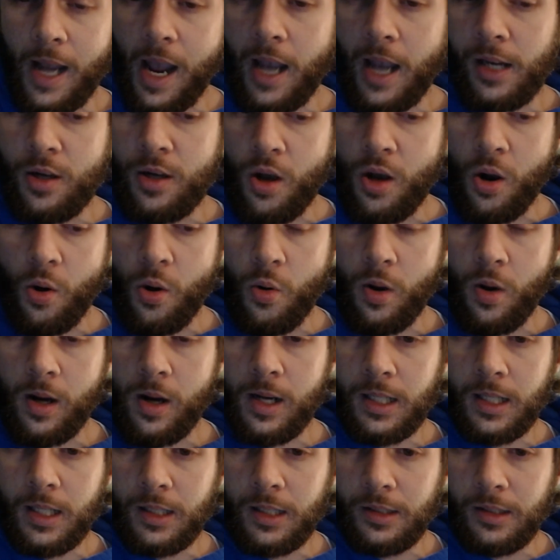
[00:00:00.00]
I
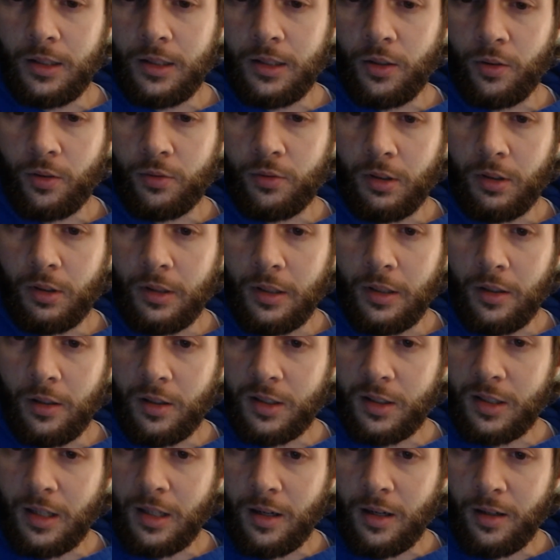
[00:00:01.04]
know, the
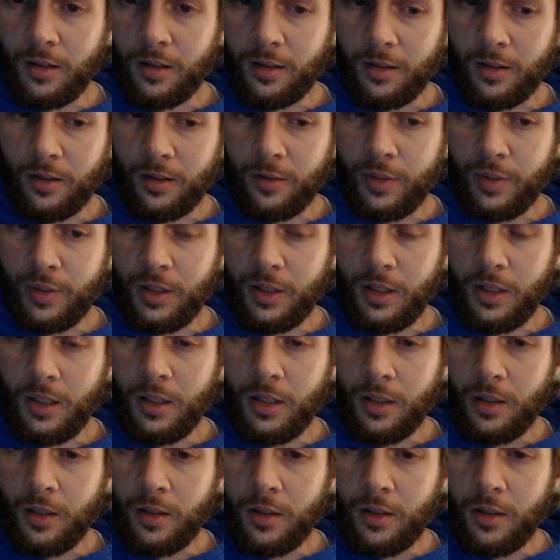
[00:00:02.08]
lyrics aren't going to be